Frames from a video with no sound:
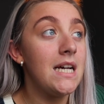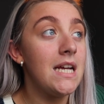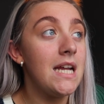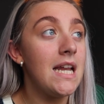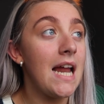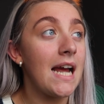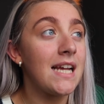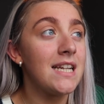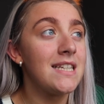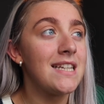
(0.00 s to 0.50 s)

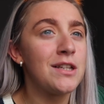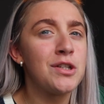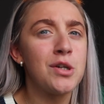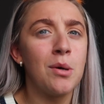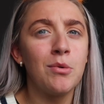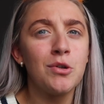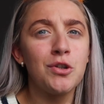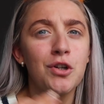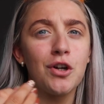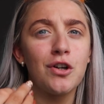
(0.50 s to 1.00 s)
Like, did
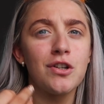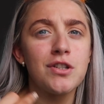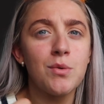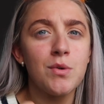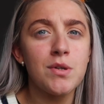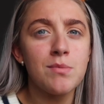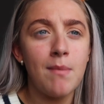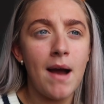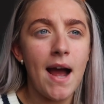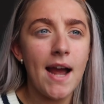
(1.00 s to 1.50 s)
someone do it because it
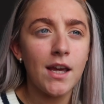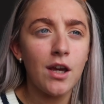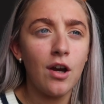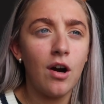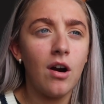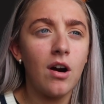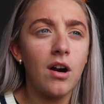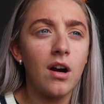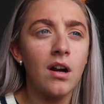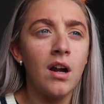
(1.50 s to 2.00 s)
was my
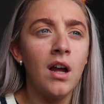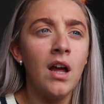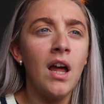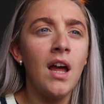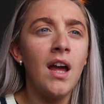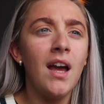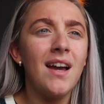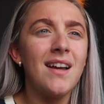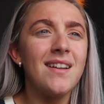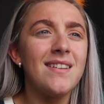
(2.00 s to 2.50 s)
car?
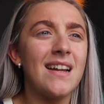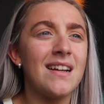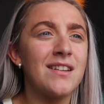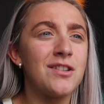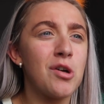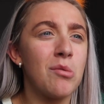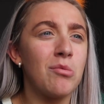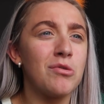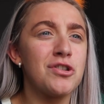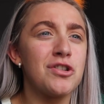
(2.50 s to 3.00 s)
Did
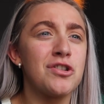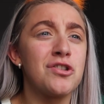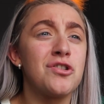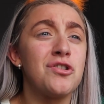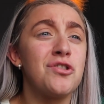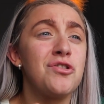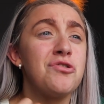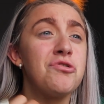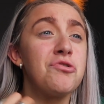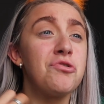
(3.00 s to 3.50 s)
someone just
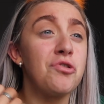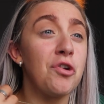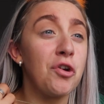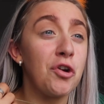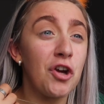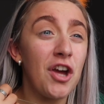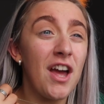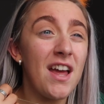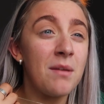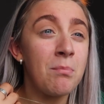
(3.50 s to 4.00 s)
do
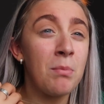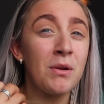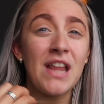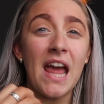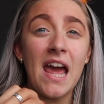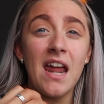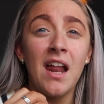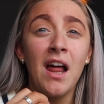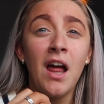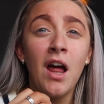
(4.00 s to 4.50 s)
it? But
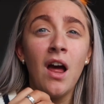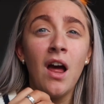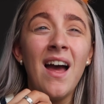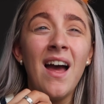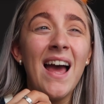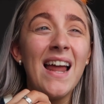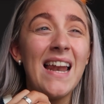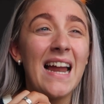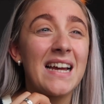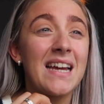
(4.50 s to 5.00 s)
then,
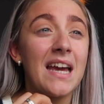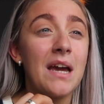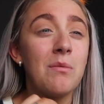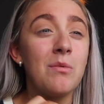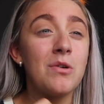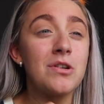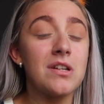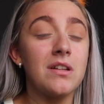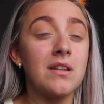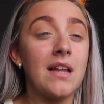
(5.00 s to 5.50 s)
like, it
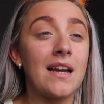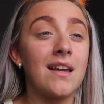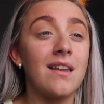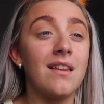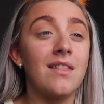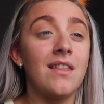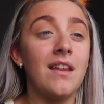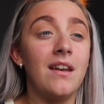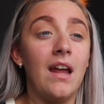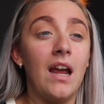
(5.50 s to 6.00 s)
wasn't like
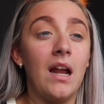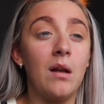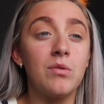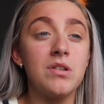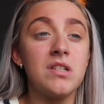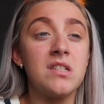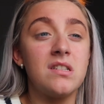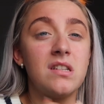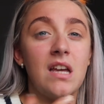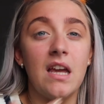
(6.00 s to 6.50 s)
the nail
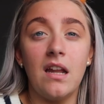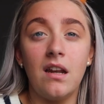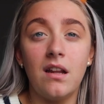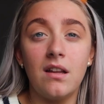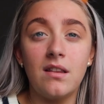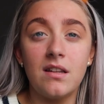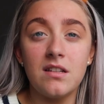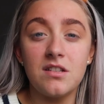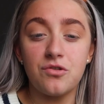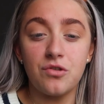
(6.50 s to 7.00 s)
was sitting
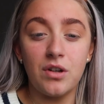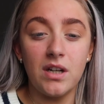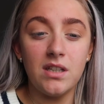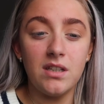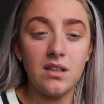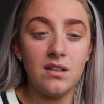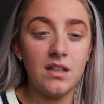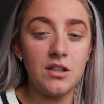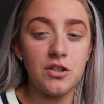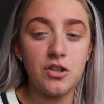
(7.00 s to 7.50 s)
at the street
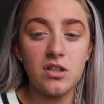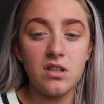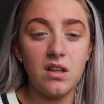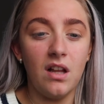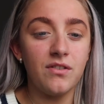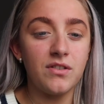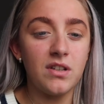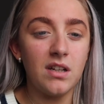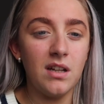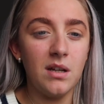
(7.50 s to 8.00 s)
and they just
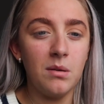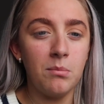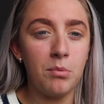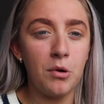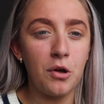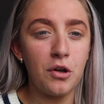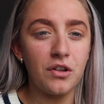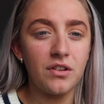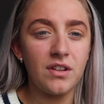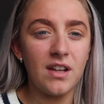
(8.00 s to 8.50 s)
lifted it and
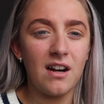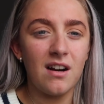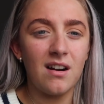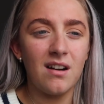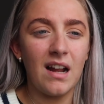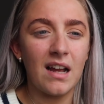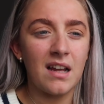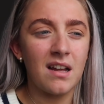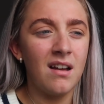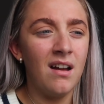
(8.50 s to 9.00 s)
put it there,
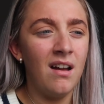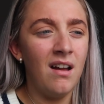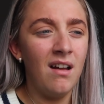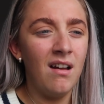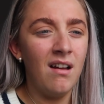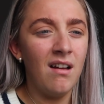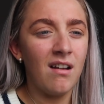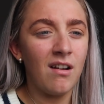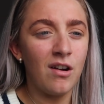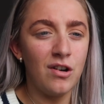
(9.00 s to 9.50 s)
like,
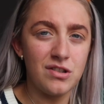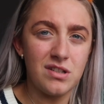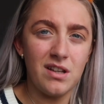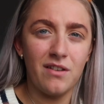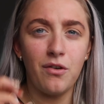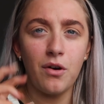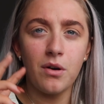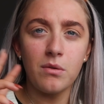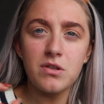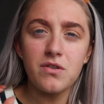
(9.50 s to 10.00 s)
because they
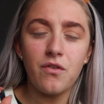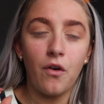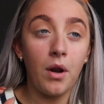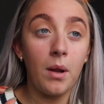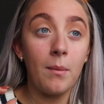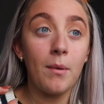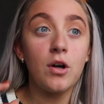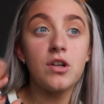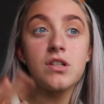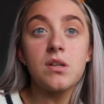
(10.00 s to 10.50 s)
thought it was funny,
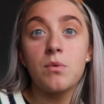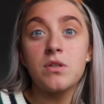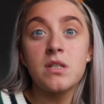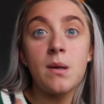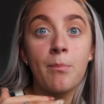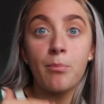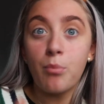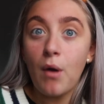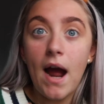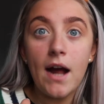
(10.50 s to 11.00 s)
because it was a
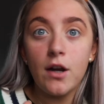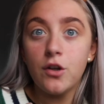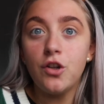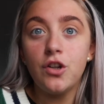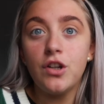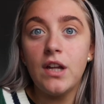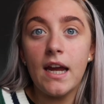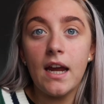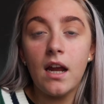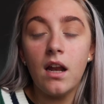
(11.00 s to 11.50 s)
brand new
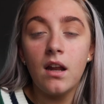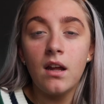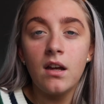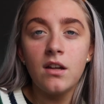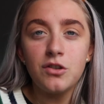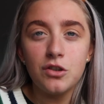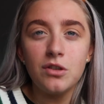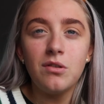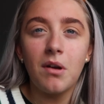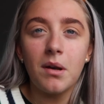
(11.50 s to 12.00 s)
nail.
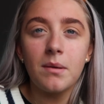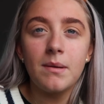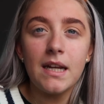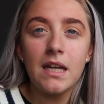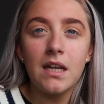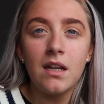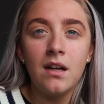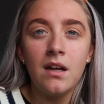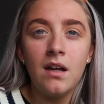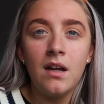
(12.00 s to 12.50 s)
Do you know what I
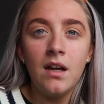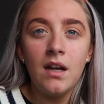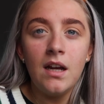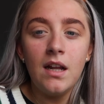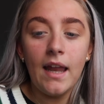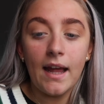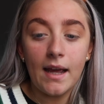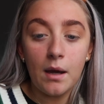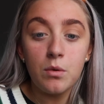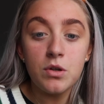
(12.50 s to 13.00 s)
mean?
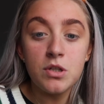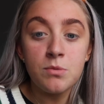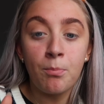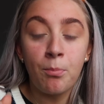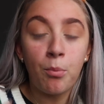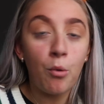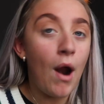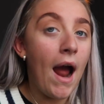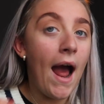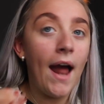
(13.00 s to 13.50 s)
Like, it was
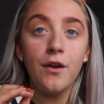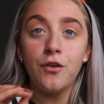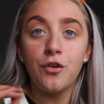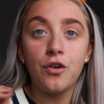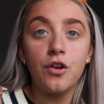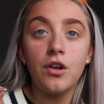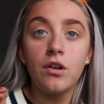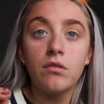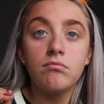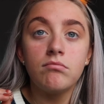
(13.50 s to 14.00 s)
brand
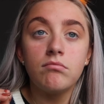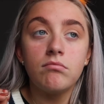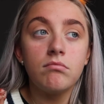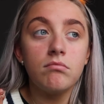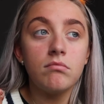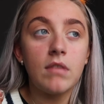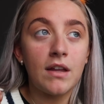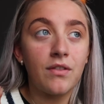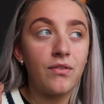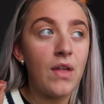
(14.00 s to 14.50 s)
new.
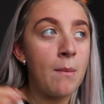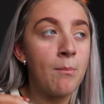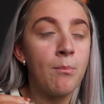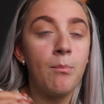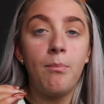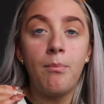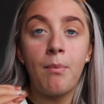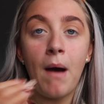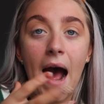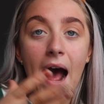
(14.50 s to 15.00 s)
Like, they
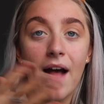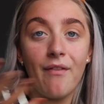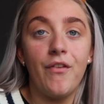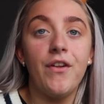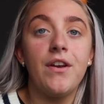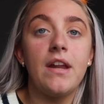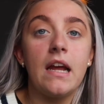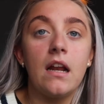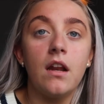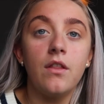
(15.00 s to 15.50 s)
had the
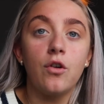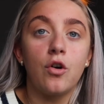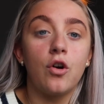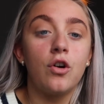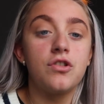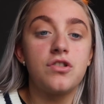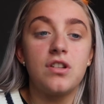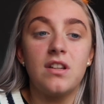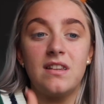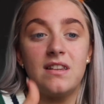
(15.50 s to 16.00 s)
nail in their
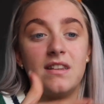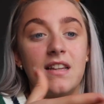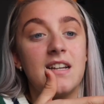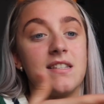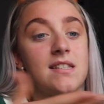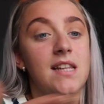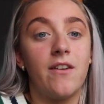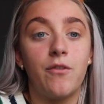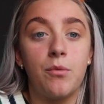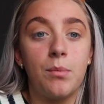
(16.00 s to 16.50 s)
house that
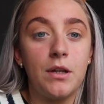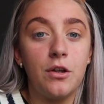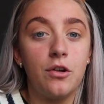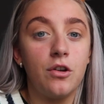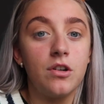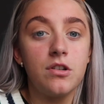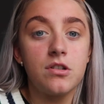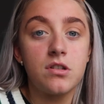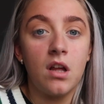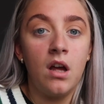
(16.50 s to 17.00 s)
has never been
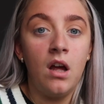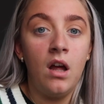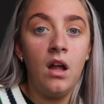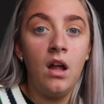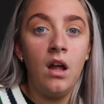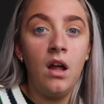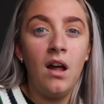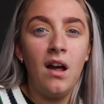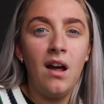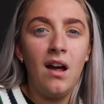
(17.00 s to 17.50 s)
used,
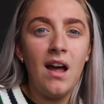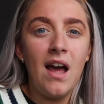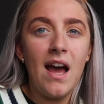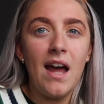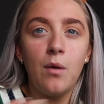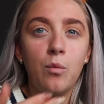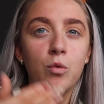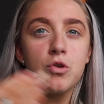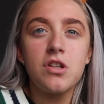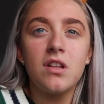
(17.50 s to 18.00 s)

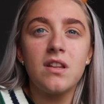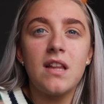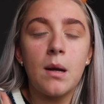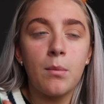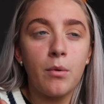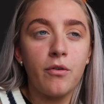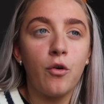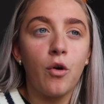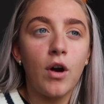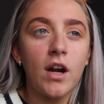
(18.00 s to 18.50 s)
and it wasn't there
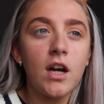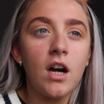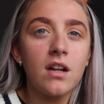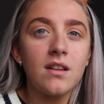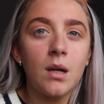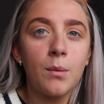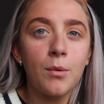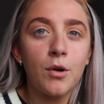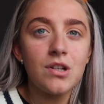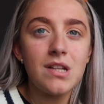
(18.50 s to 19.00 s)
before I got
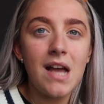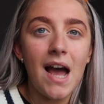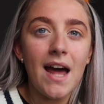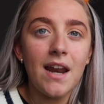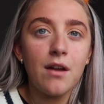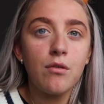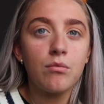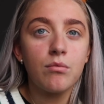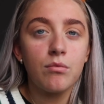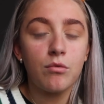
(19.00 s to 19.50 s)
there because I had
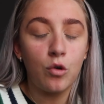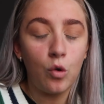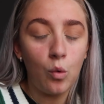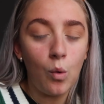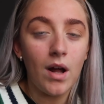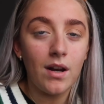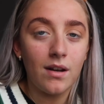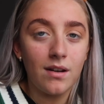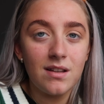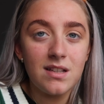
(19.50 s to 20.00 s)
to go
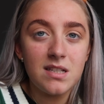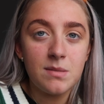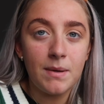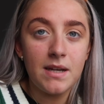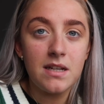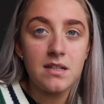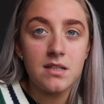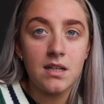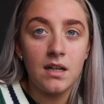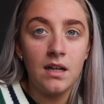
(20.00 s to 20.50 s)
under the
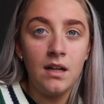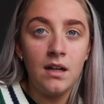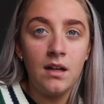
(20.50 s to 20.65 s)
space.